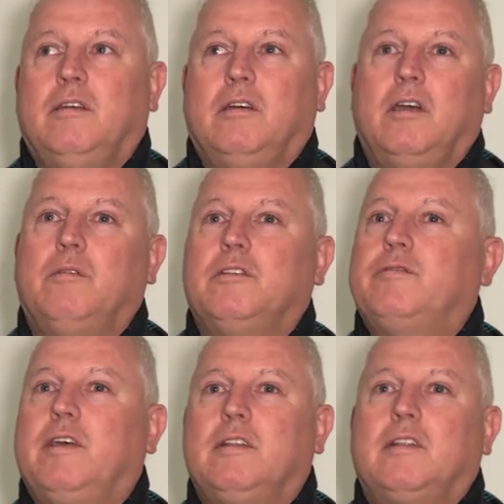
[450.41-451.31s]
I always
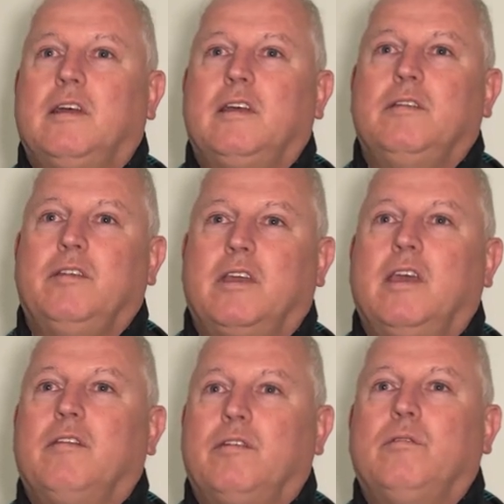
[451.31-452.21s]
felt that if you
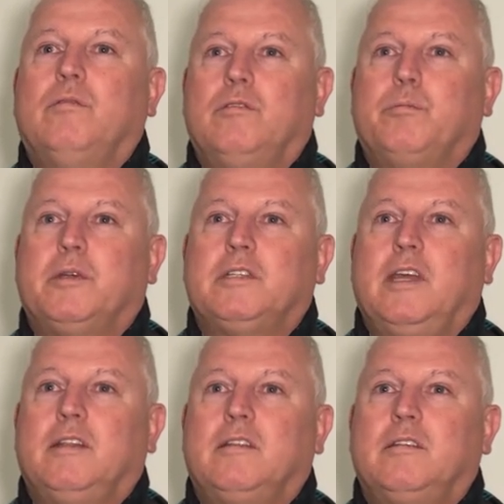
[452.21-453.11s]
gave
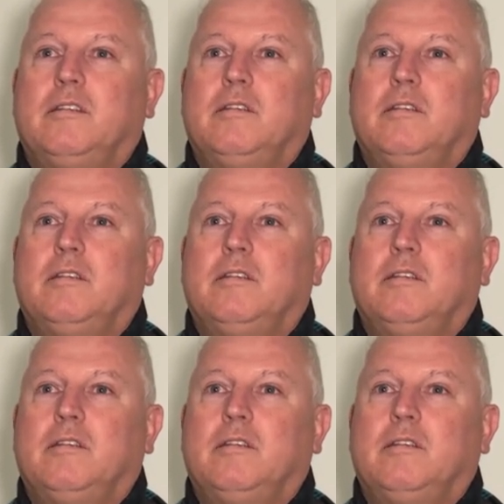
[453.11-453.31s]
100%,